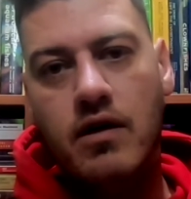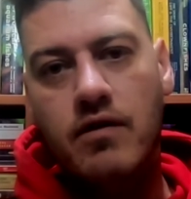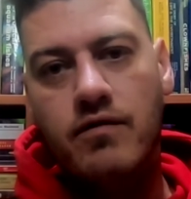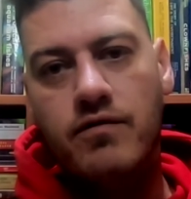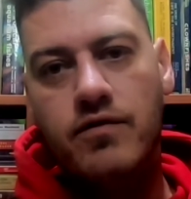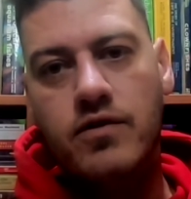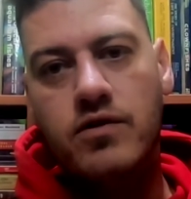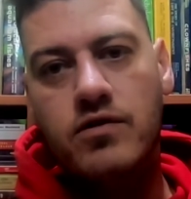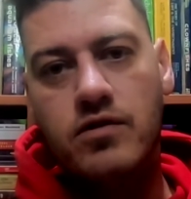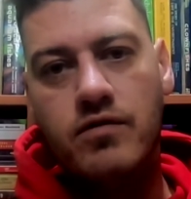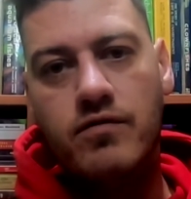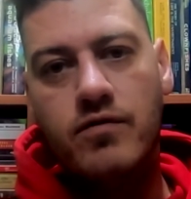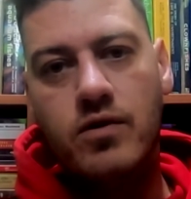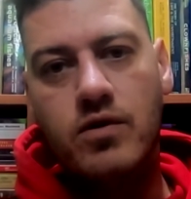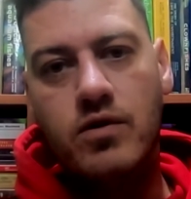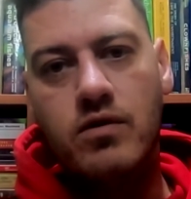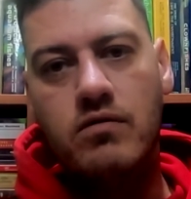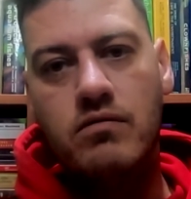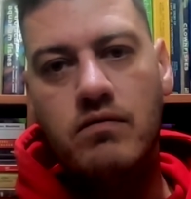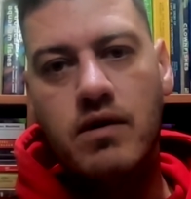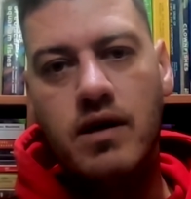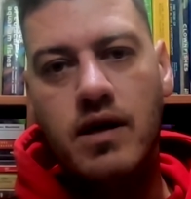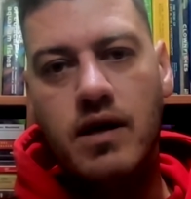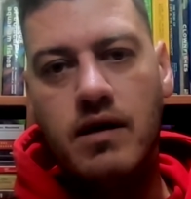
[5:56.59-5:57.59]
First of
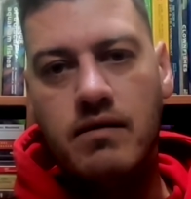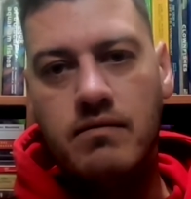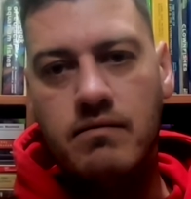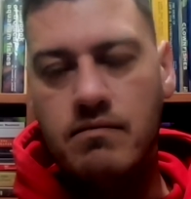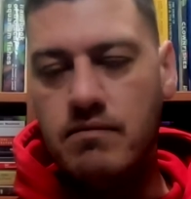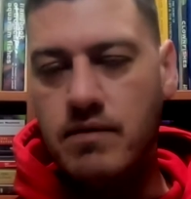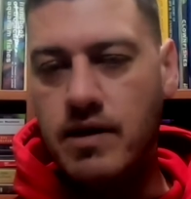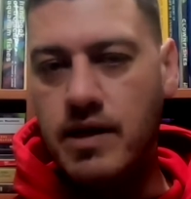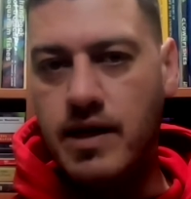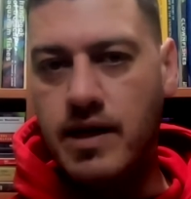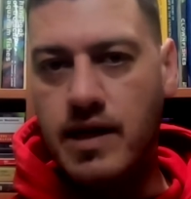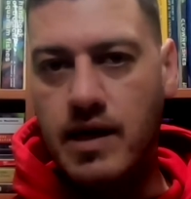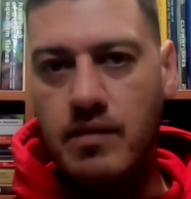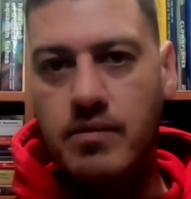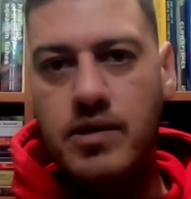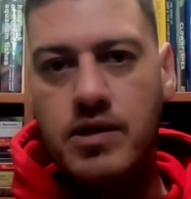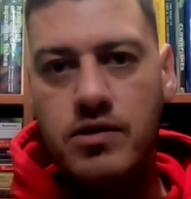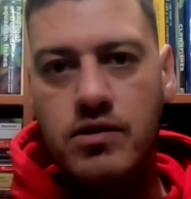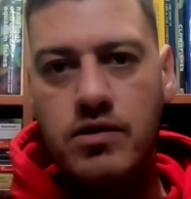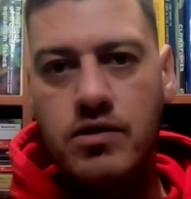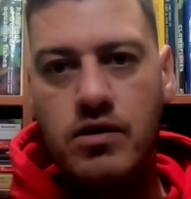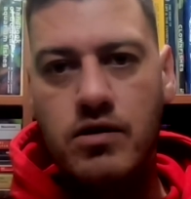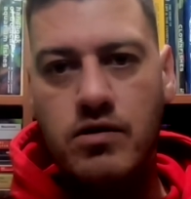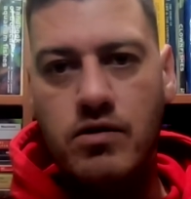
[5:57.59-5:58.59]
all, it
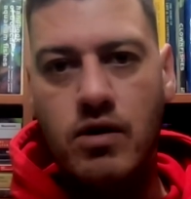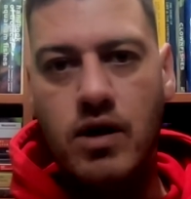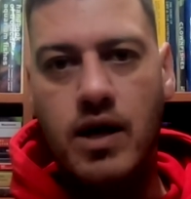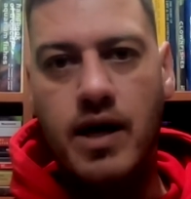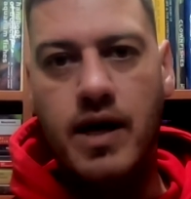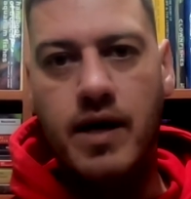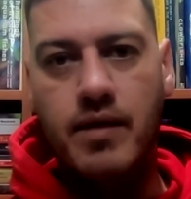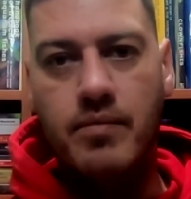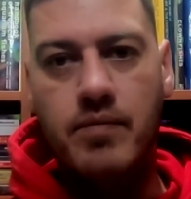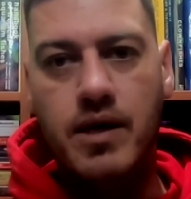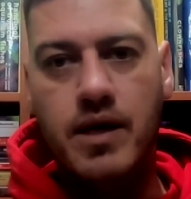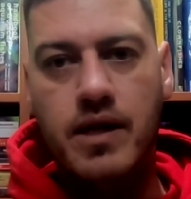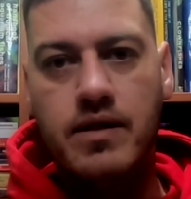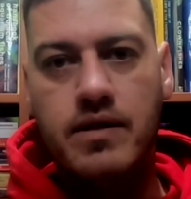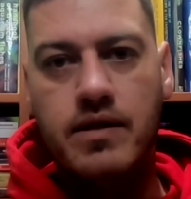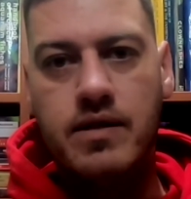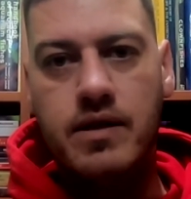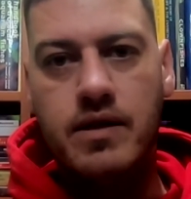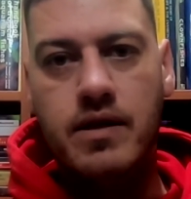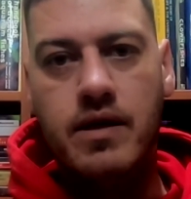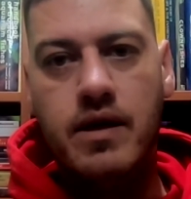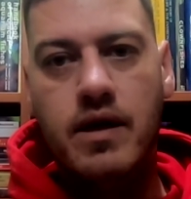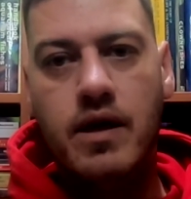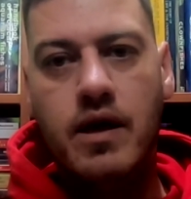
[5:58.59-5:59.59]
limits your
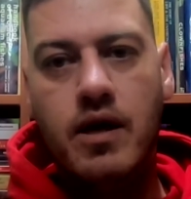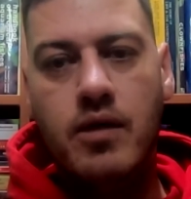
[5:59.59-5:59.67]
liability